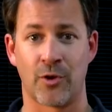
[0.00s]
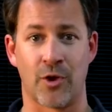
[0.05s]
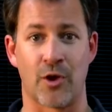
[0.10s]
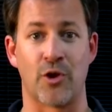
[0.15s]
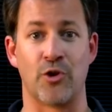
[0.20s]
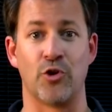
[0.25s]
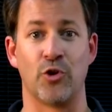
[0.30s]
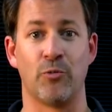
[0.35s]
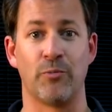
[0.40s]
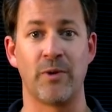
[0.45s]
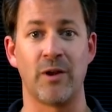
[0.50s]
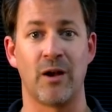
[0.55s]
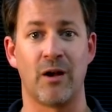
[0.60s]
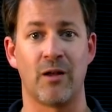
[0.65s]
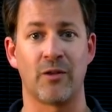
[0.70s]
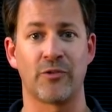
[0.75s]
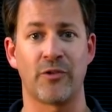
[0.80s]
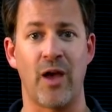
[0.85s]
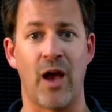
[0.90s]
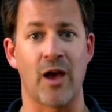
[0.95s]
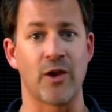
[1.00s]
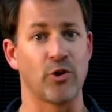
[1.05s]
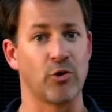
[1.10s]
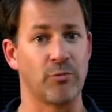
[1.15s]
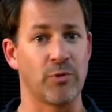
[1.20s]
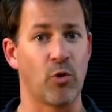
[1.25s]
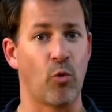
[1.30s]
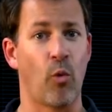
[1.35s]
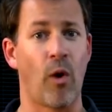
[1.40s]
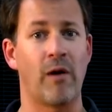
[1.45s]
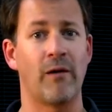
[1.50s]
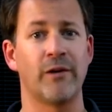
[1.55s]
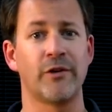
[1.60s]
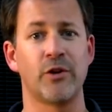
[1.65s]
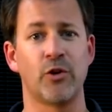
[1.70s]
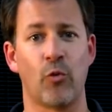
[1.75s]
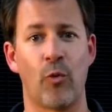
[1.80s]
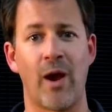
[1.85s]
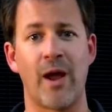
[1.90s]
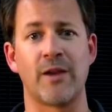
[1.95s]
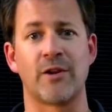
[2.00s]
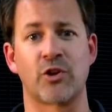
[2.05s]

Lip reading: And you'll be all set. You'll be well on your way